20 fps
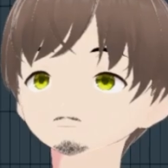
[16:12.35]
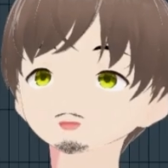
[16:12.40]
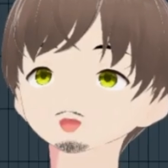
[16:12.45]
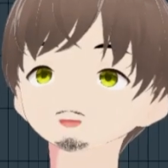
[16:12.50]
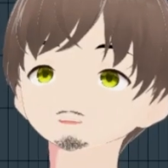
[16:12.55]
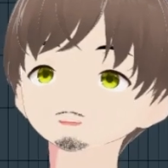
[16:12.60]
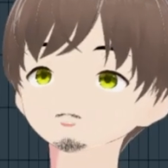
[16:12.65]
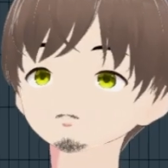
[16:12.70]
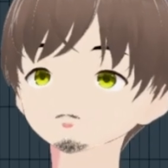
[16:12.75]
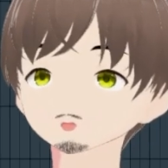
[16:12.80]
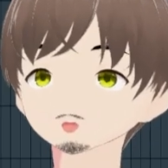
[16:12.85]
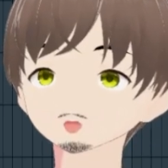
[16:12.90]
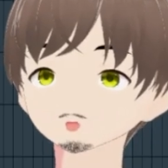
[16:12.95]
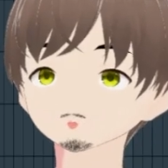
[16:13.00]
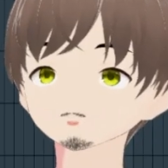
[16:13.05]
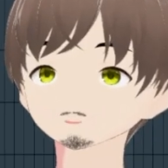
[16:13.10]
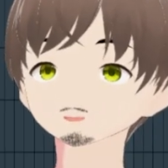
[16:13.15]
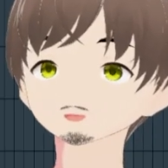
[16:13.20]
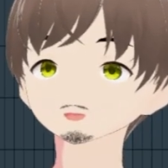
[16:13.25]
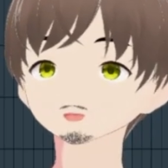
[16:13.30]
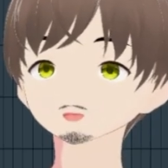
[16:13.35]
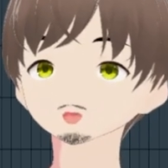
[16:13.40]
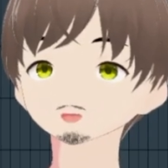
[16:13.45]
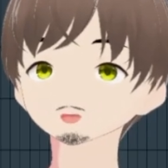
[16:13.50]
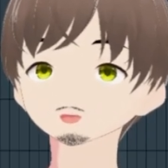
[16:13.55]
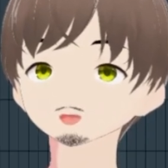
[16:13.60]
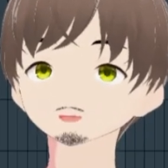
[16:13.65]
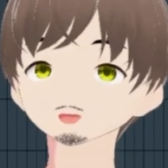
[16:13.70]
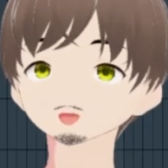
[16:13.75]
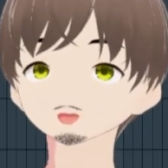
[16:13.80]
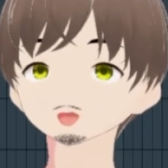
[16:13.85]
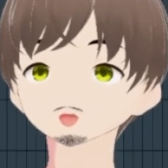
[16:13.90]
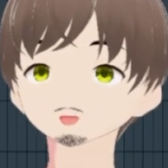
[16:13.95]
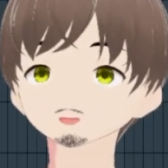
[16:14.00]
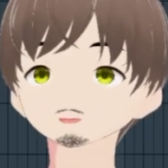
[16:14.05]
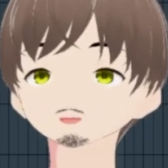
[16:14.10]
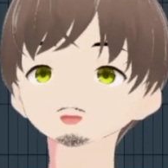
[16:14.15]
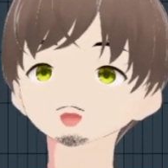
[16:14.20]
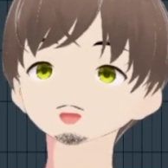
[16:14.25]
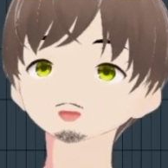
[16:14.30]
I said we're boosting everything. So
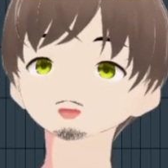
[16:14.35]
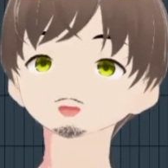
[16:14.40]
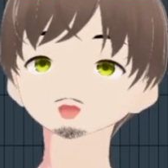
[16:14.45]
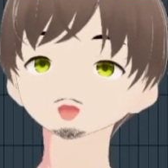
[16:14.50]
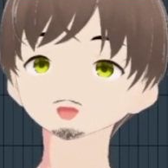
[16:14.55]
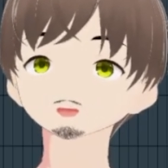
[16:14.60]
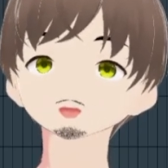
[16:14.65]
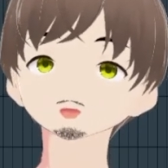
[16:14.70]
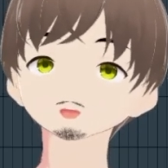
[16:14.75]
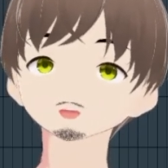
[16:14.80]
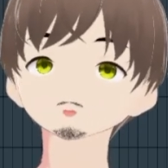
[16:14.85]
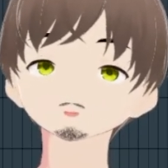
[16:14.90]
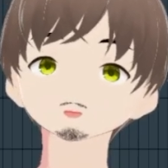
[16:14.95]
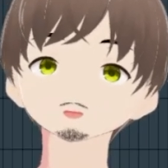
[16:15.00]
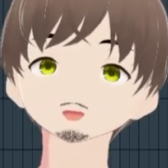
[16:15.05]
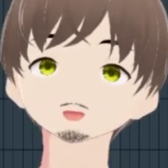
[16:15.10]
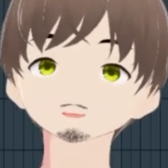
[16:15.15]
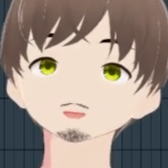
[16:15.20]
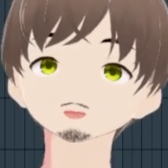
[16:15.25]
depending on how low your thing is,